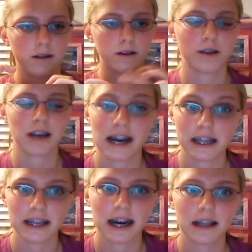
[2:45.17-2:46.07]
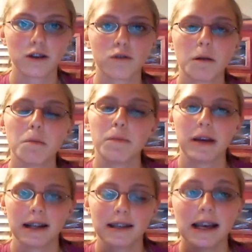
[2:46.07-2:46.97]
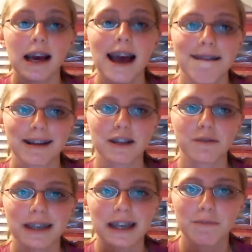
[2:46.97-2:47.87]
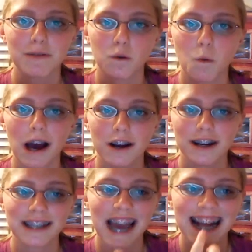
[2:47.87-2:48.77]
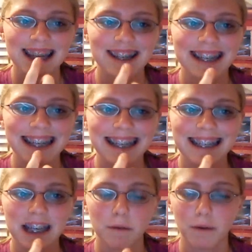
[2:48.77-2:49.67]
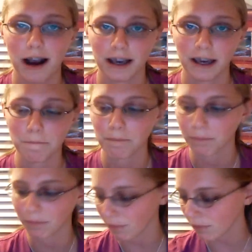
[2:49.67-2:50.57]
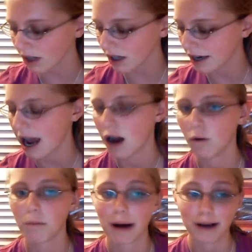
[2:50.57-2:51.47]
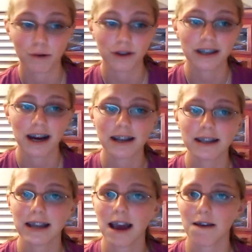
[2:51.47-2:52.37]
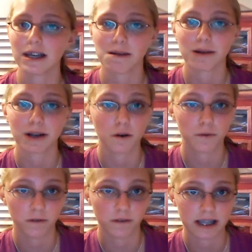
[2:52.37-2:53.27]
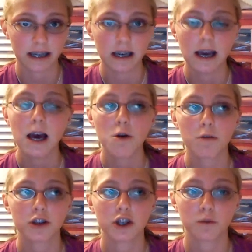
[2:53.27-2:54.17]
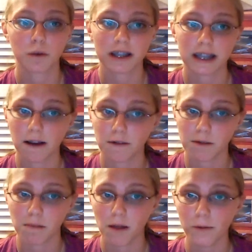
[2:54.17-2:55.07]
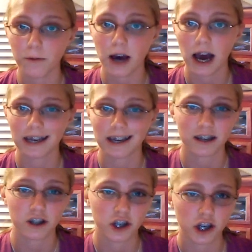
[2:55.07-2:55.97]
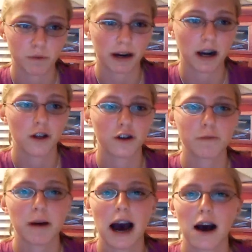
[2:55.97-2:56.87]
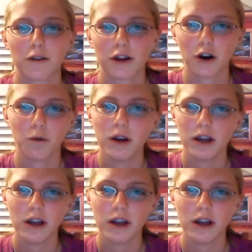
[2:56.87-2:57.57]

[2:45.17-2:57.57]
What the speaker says: They're tiny, tiny little rubber bands, and that's what keeps the wire attached into the bracket. Now, my orthodontist, every time I go for a visit, which is once every month, I get to change my colors, but I don't know